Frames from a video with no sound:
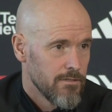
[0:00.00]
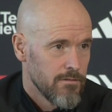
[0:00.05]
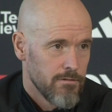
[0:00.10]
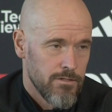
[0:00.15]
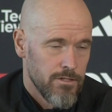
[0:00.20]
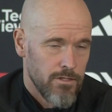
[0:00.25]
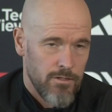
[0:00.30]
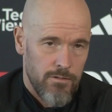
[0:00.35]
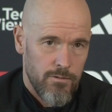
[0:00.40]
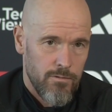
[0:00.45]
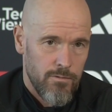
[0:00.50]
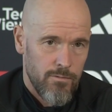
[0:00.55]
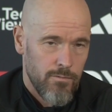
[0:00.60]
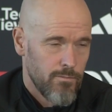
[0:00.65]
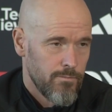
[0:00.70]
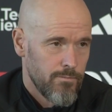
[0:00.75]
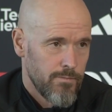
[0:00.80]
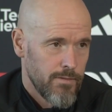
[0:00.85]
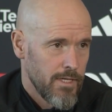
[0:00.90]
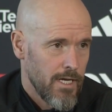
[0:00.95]
So
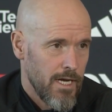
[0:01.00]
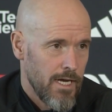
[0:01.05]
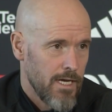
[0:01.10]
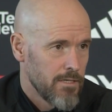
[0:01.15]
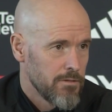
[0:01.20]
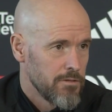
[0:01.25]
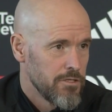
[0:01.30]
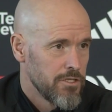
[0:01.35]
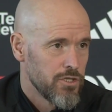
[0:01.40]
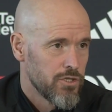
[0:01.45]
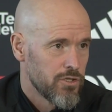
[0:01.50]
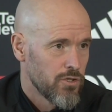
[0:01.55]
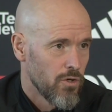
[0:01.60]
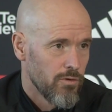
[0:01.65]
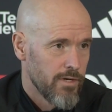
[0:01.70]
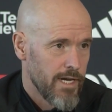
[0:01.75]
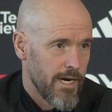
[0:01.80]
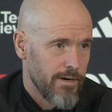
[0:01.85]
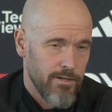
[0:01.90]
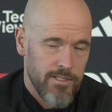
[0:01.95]
yeah, he's a
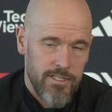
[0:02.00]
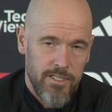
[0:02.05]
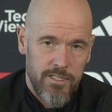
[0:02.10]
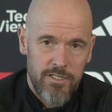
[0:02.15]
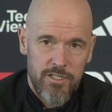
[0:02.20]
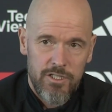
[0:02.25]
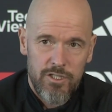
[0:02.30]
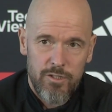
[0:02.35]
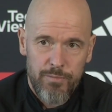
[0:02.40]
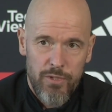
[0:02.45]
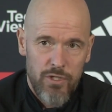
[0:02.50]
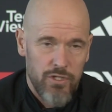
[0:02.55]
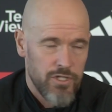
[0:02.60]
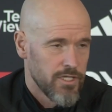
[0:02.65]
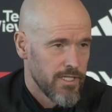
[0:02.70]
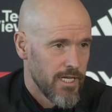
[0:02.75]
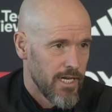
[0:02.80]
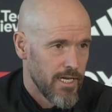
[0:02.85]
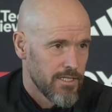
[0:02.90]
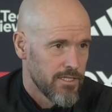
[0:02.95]
strong character, he's a
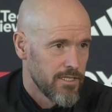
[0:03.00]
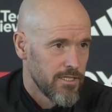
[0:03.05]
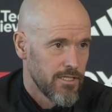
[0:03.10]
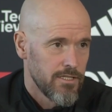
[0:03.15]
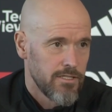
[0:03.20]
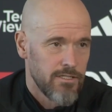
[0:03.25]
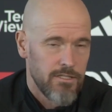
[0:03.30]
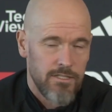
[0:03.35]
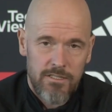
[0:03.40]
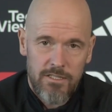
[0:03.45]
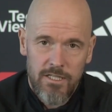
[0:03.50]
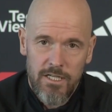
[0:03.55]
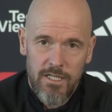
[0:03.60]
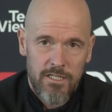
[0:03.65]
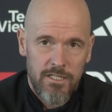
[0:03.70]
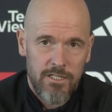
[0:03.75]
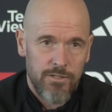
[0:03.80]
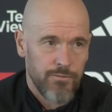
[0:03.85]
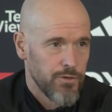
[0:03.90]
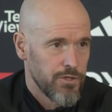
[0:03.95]
personality,
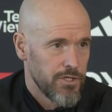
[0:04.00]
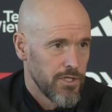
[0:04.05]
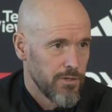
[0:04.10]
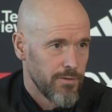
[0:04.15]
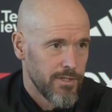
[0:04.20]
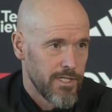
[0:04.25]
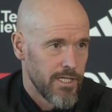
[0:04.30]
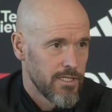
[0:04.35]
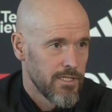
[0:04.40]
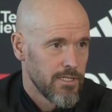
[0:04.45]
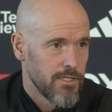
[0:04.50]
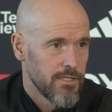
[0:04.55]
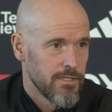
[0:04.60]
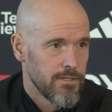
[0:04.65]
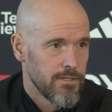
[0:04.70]
and he will deal with it.